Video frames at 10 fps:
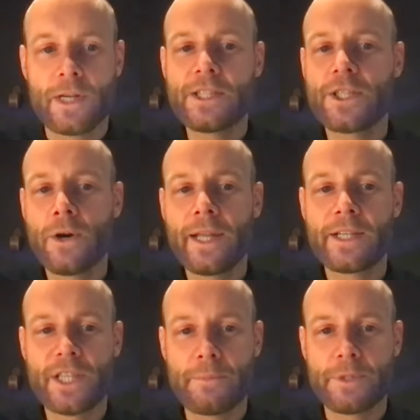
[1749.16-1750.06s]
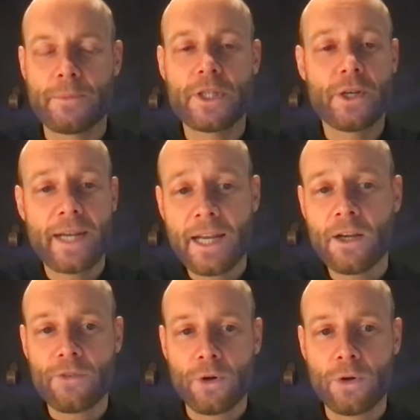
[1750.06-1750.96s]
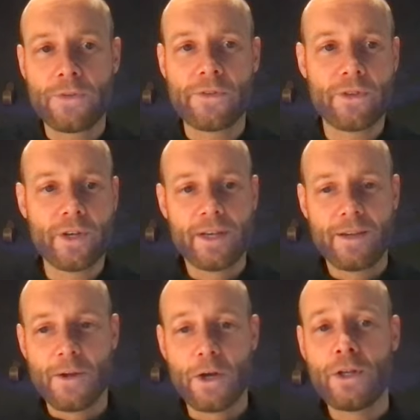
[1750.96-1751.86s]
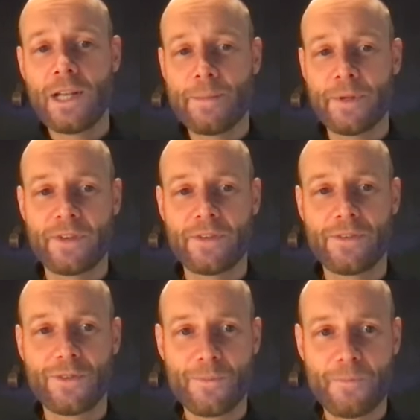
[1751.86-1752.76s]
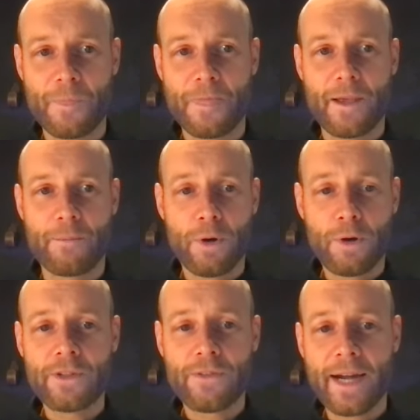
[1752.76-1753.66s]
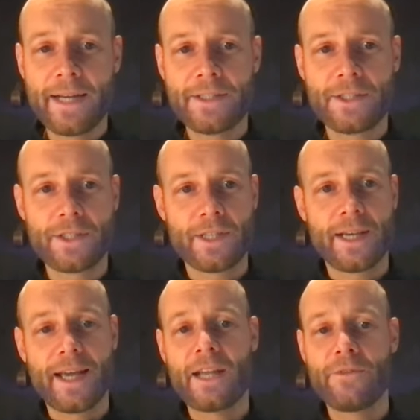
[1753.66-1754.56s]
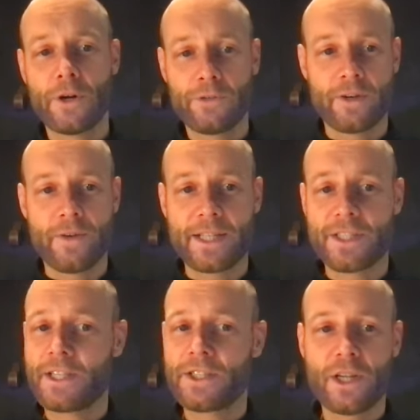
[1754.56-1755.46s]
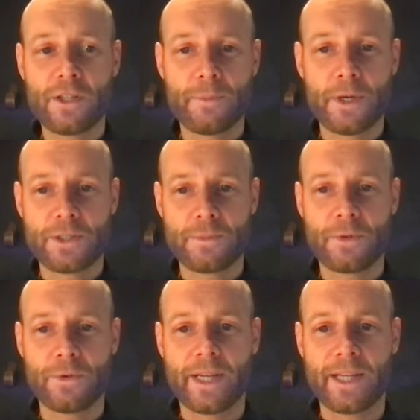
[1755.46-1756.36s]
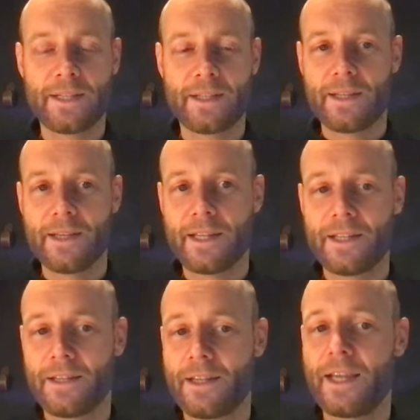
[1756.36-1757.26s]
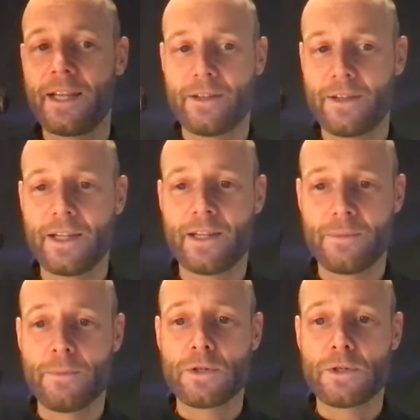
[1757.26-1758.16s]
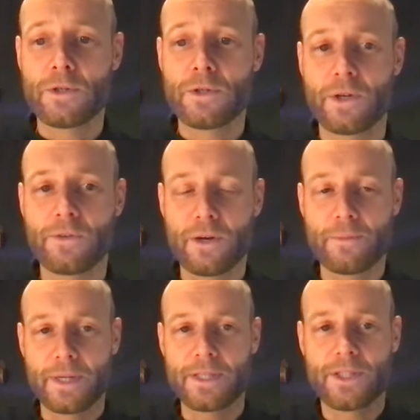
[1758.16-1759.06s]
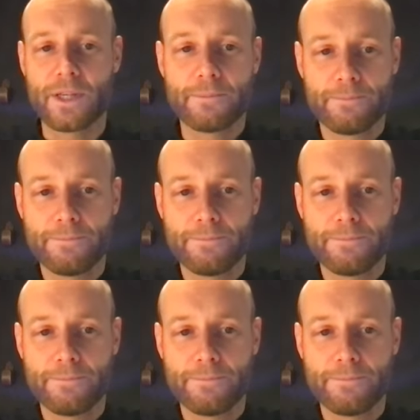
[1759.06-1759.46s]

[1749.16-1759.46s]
that's the only exception, but you cannot hold unlimited profit rights and voting rights. That is not possible in most steward-owned companies. So.